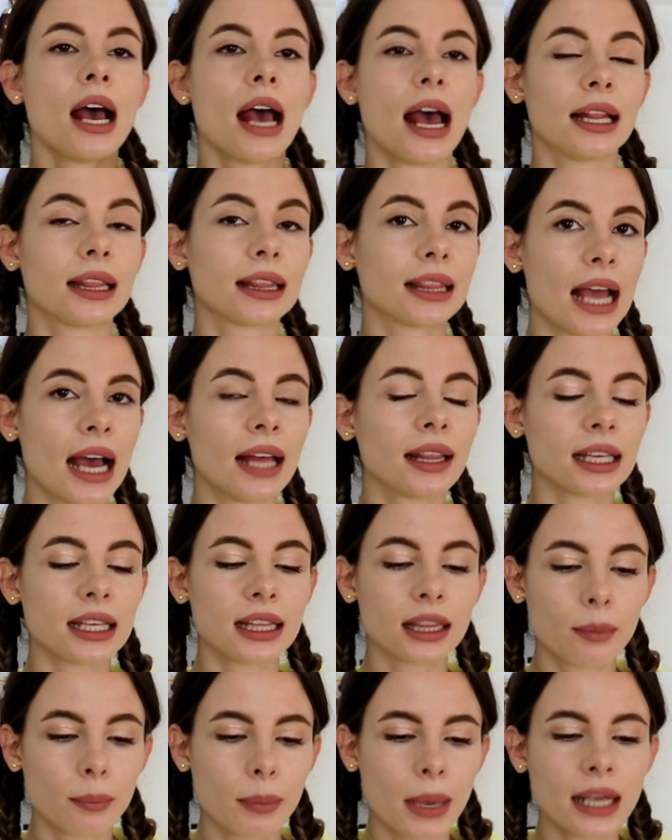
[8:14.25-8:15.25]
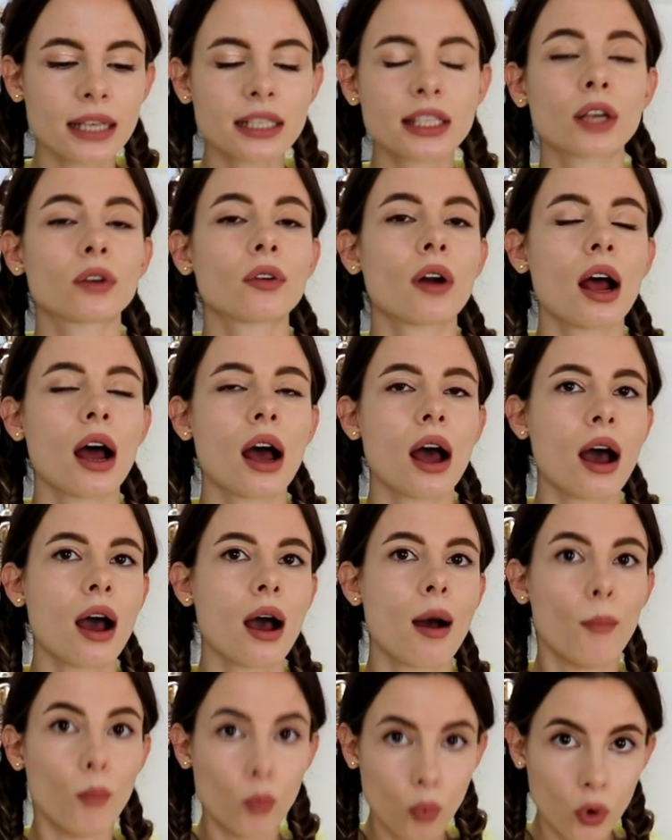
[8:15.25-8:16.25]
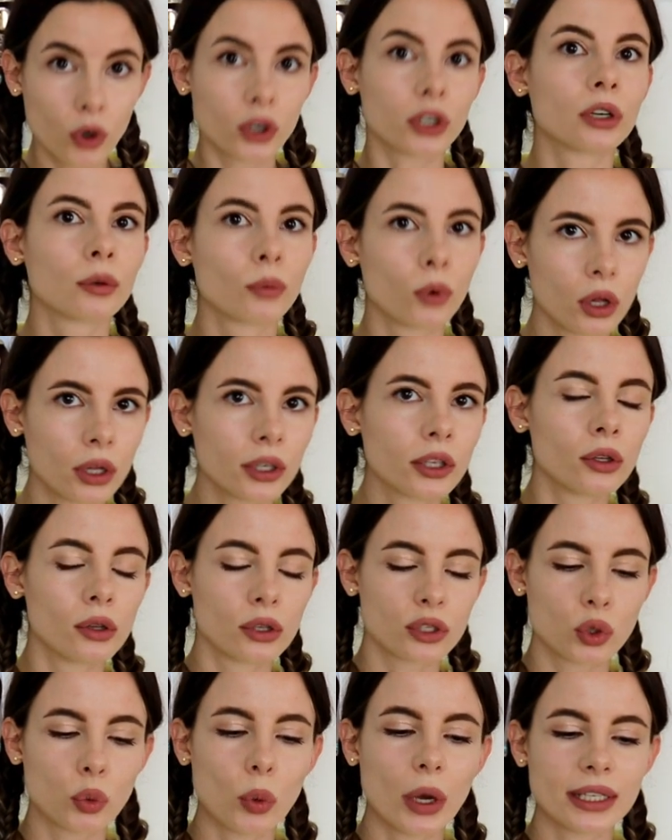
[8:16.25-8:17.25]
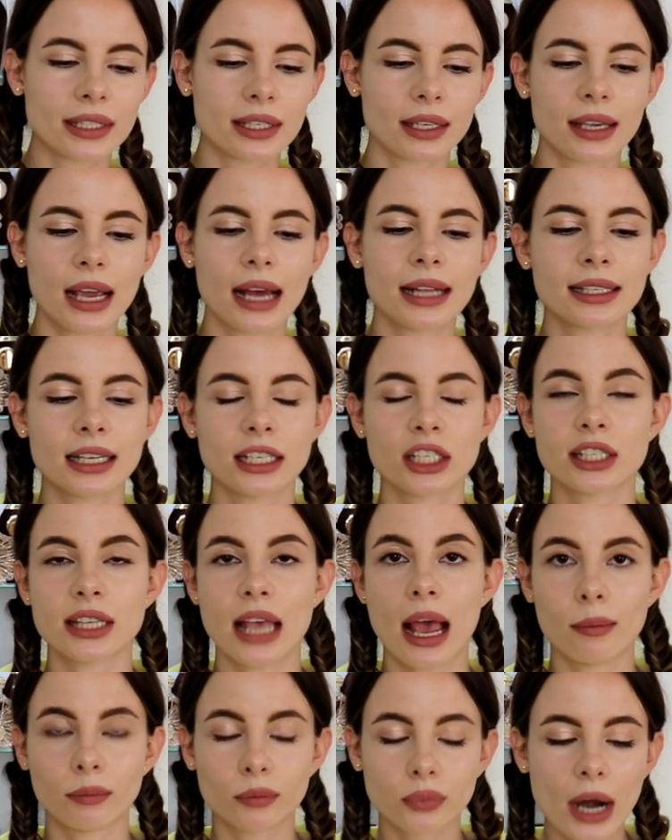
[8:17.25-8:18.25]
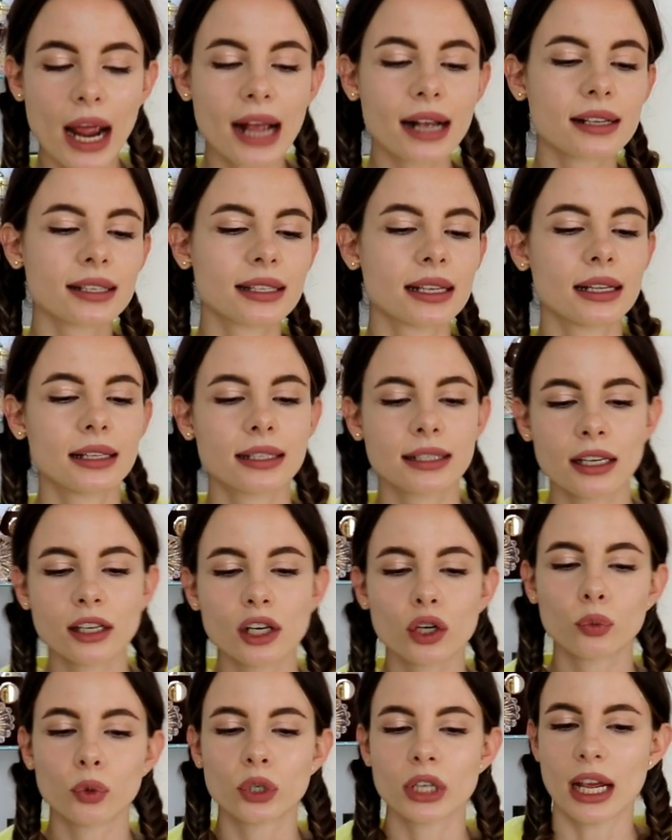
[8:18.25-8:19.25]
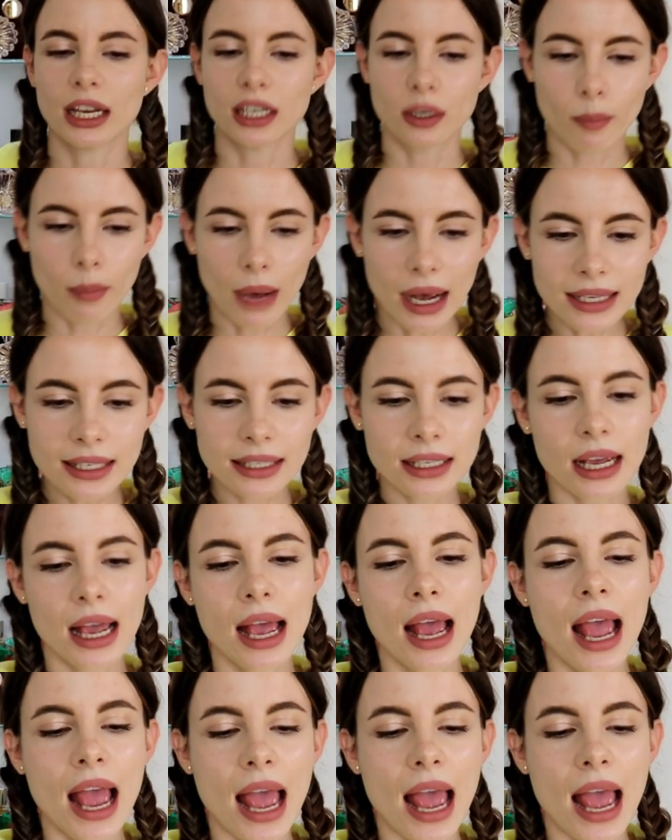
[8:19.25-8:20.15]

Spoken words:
And then in the base there are modern molecules once again, such as ambraxan, cedarwood, and musk.